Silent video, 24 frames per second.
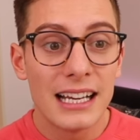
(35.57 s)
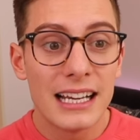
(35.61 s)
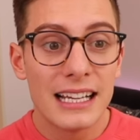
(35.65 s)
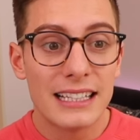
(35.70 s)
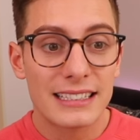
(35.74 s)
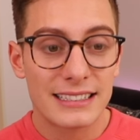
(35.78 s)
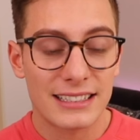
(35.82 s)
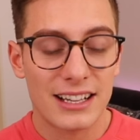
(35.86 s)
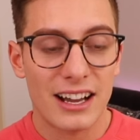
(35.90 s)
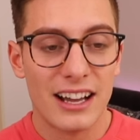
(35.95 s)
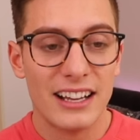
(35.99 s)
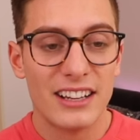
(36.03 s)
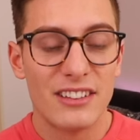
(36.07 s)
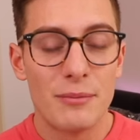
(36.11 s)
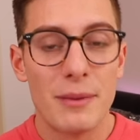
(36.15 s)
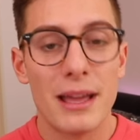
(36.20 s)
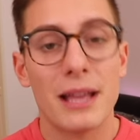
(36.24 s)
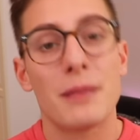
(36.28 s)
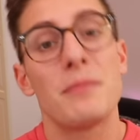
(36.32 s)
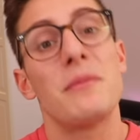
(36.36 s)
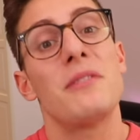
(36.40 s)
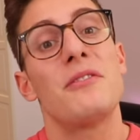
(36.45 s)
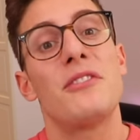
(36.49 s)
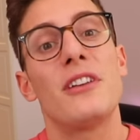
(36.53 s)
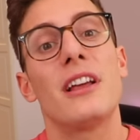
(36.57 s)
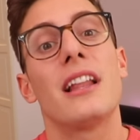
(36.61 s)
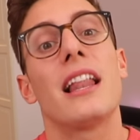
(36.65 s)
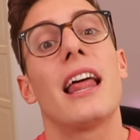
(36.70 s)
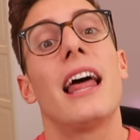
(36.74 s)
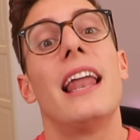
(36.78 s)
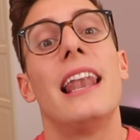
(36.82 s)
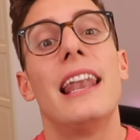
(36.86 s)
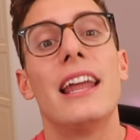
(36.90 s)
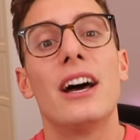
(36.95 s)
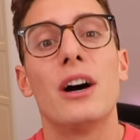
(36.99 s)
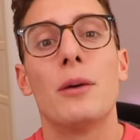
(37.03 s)
is kind of making me feel
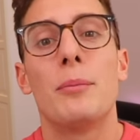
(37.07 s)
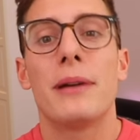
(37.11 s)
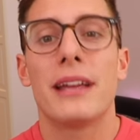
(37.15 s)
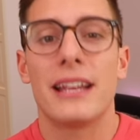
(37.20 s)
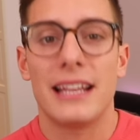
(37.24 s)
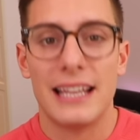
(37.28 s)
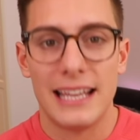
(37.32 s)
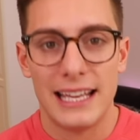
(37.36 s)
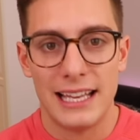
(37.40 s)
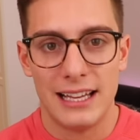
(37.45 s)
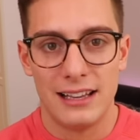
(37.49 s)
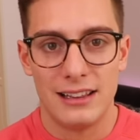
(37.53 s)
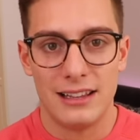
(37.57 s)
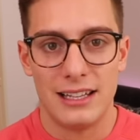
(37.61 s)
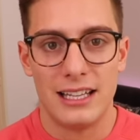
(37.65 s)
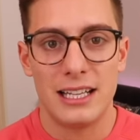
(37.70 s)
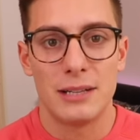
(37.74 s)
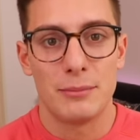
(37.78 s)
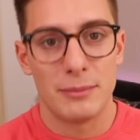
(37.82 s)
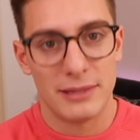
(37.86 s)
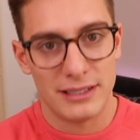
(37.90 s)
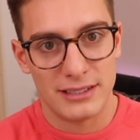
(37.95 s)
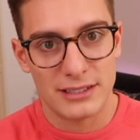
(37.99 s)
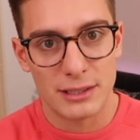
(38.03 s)
a little bit ill in my